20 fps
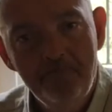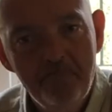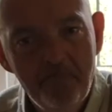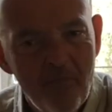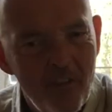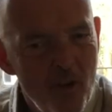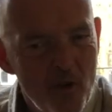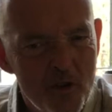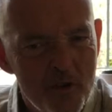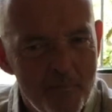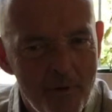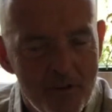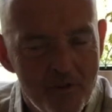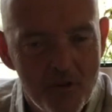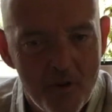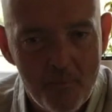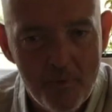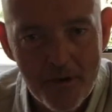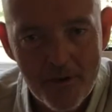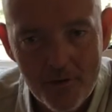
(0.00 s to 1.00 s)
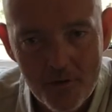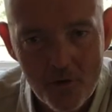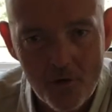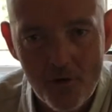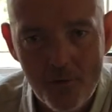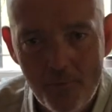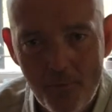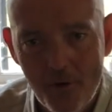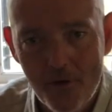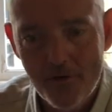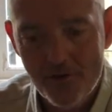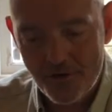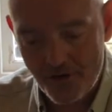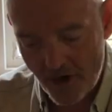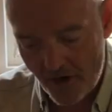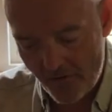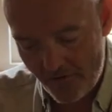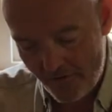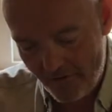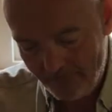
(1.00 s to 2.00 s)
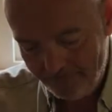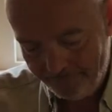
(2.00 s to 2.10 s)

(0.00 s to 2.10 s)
not supposed to be enjoyed by itself.